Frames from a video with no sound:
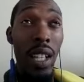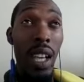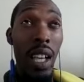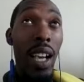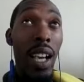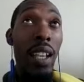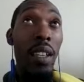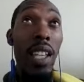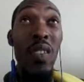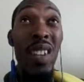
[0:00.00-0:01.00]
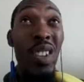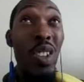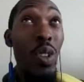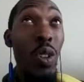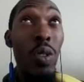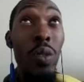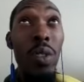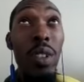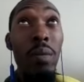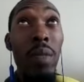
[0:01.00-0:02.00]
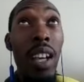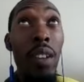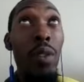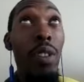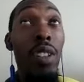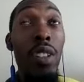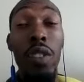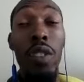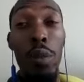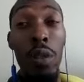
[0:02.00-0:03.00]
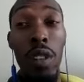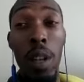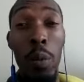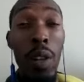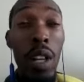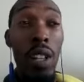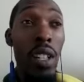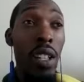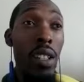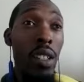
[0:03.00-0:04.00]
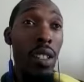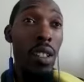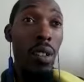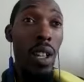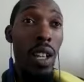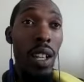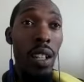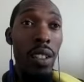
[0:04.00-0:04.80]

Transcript: I, even though, you know, I've worked on great programming projects, you know, uh,